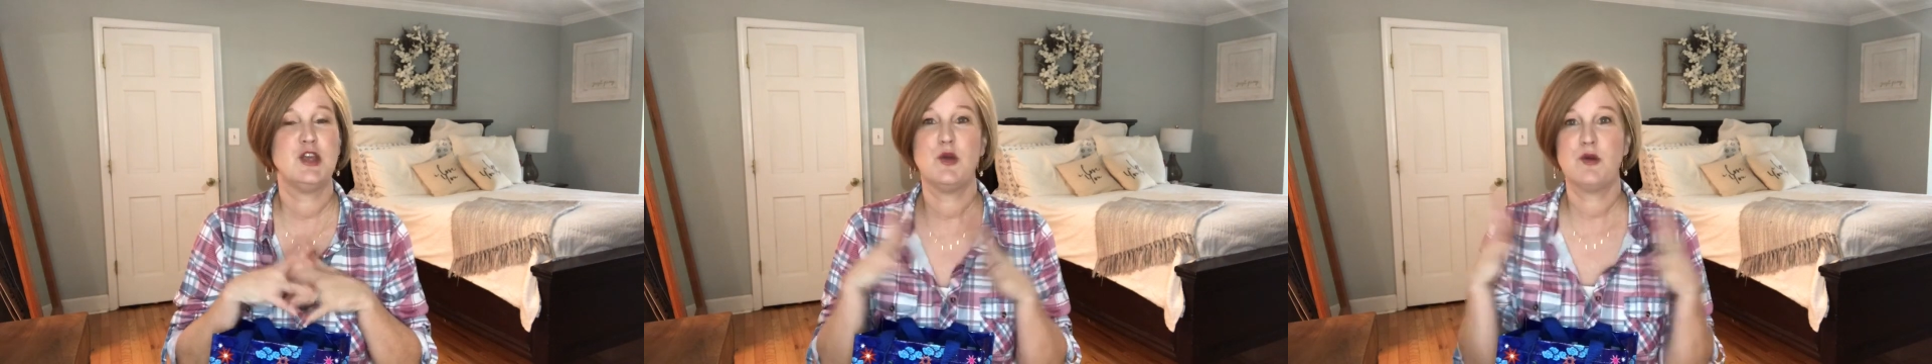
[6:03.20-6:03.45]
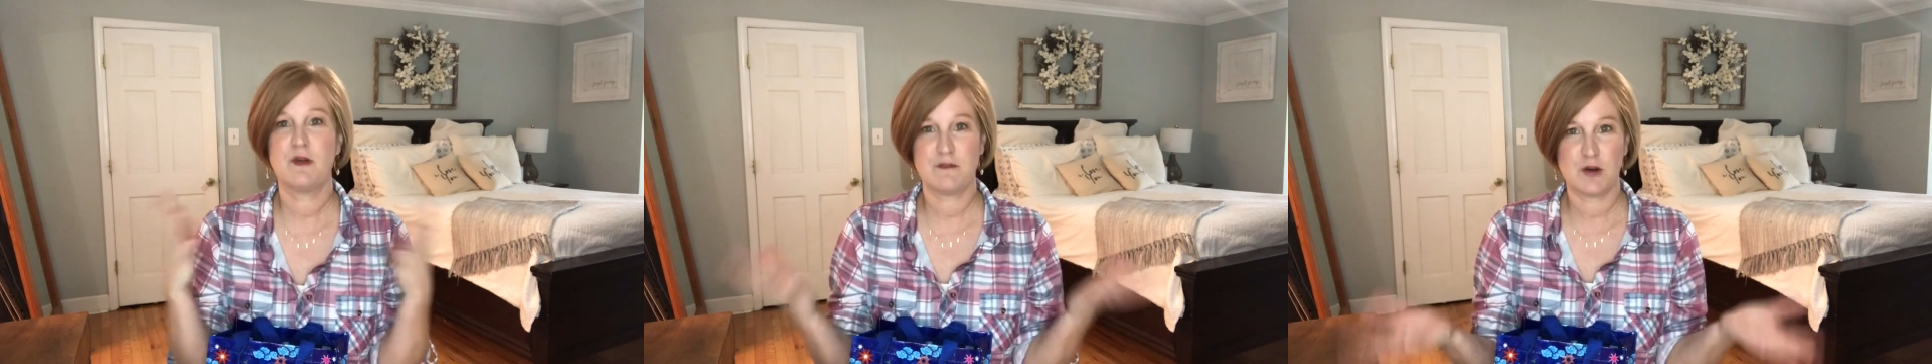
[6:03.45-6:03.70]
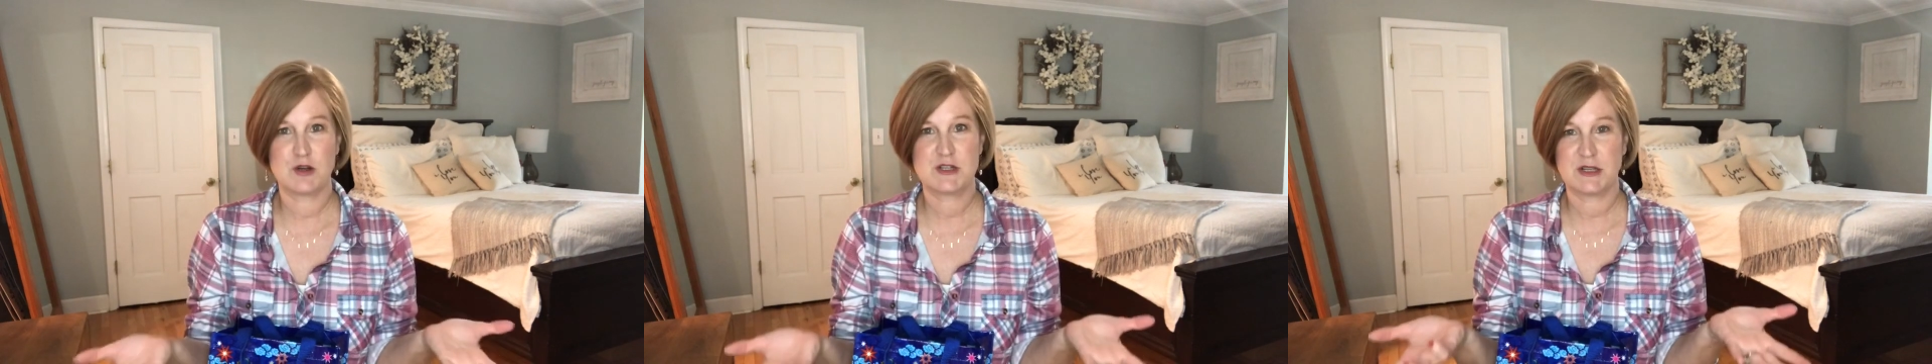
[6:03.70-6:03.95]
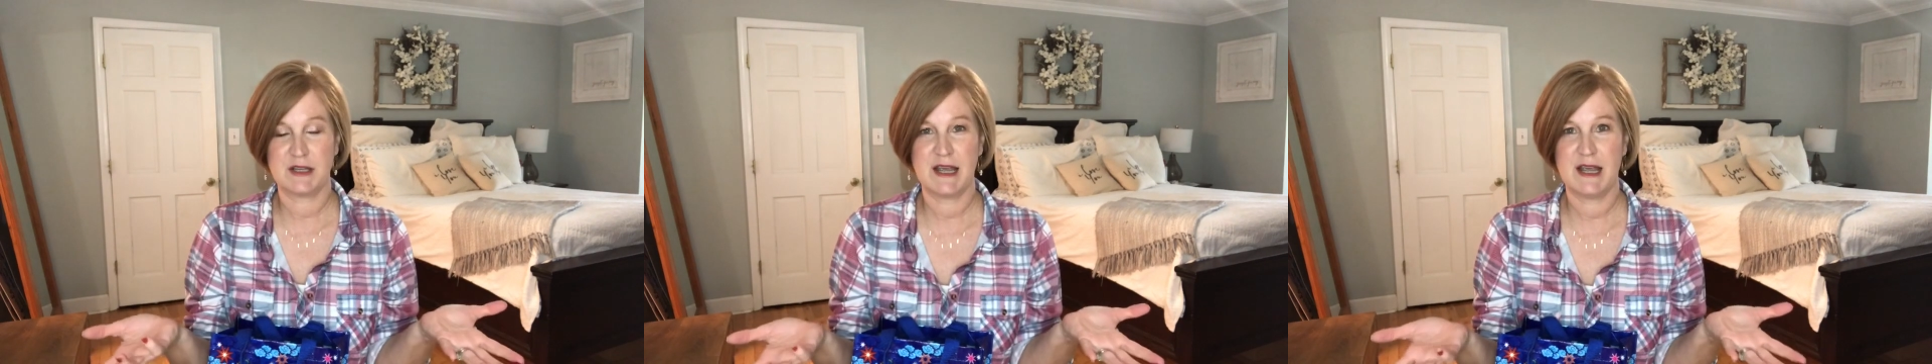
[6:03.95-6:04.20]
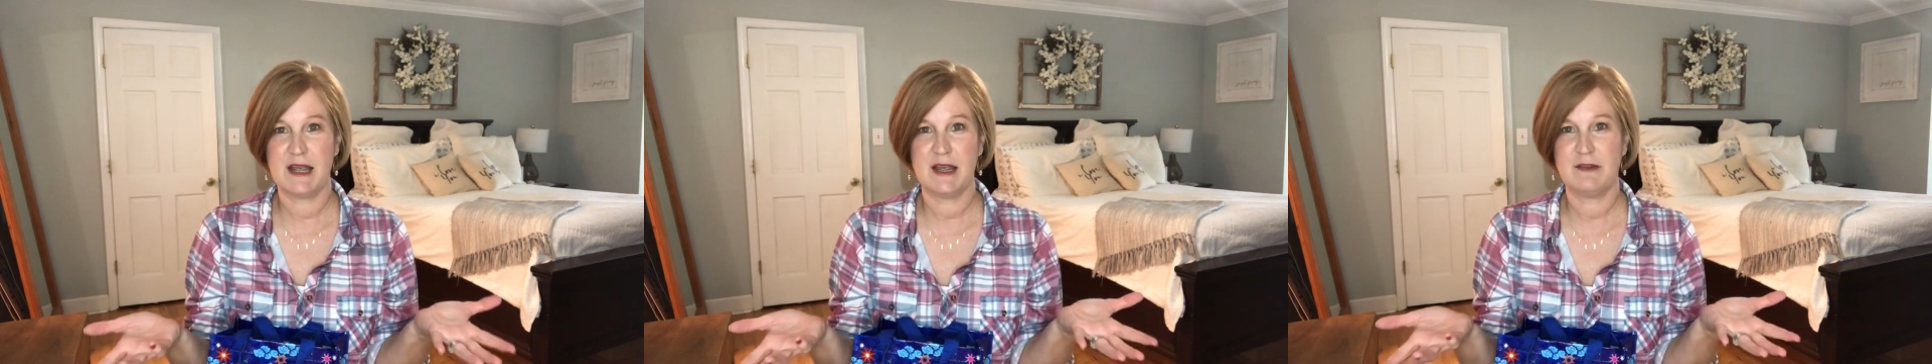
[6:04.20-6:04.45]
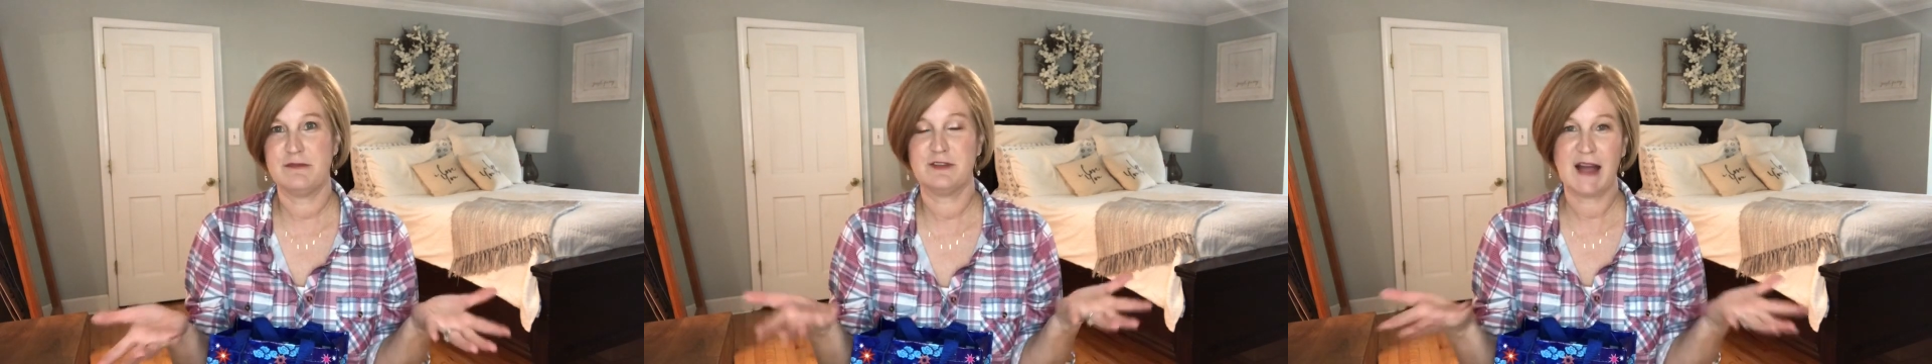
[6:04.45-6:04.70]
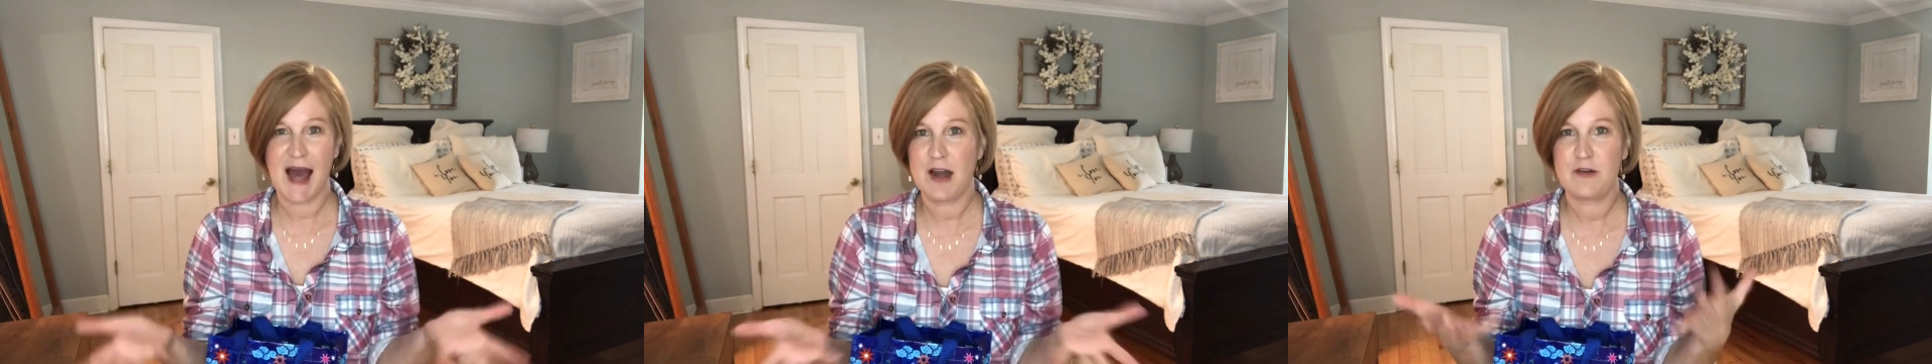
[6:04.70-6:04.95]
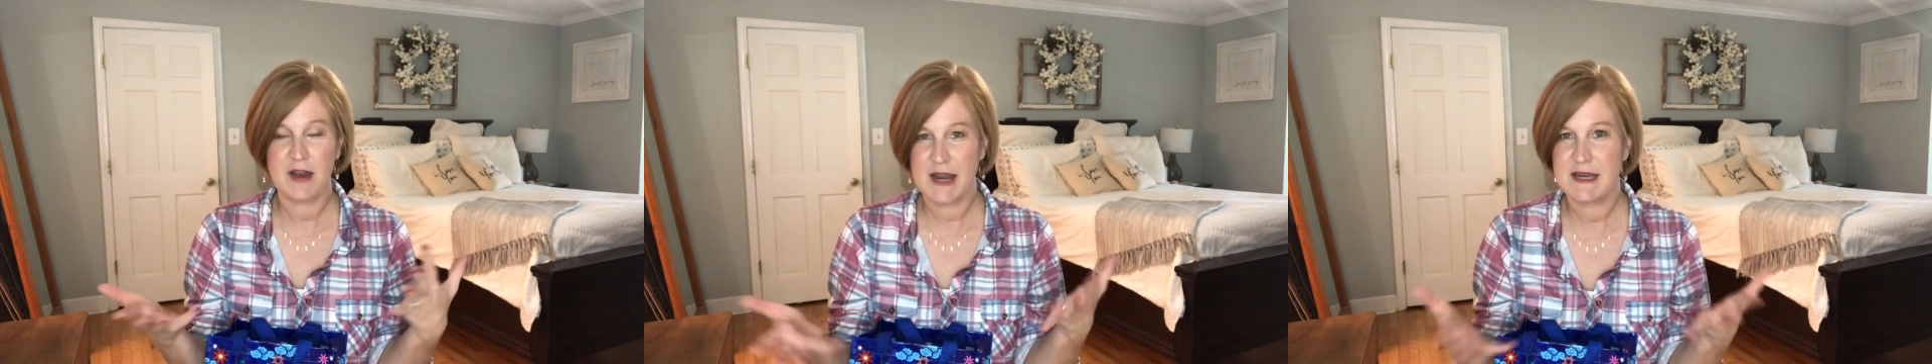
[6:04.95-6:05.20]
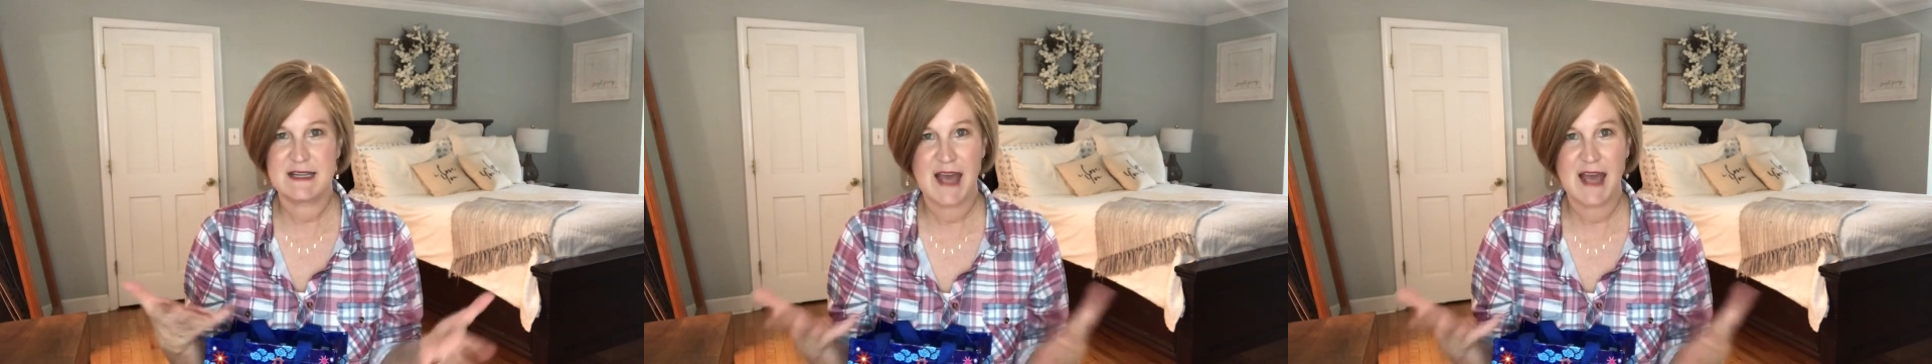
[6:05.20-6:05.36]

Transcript: universally flattering